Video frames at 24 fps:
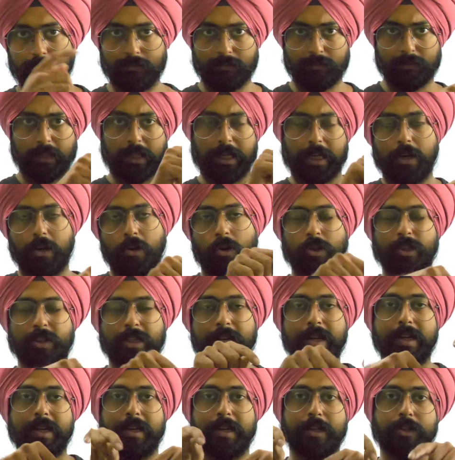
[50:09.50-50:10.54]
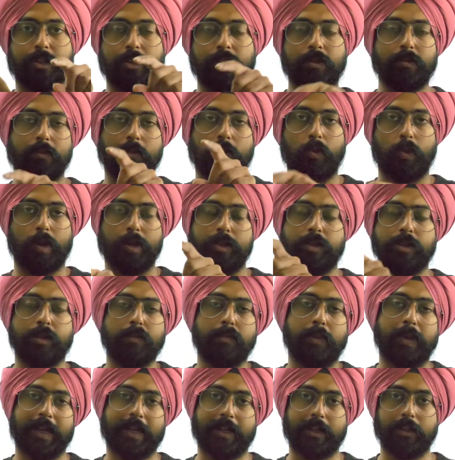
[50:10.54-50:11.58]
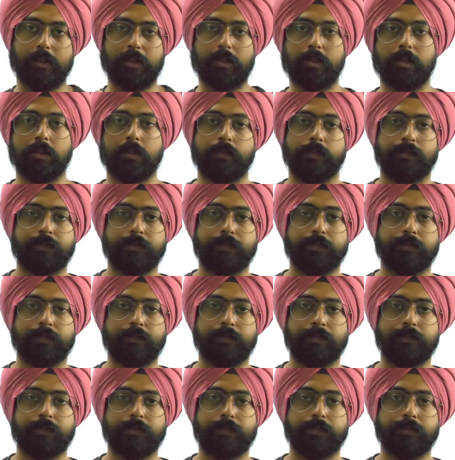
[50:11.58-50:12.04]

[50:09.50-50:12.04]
Redox titration question practice.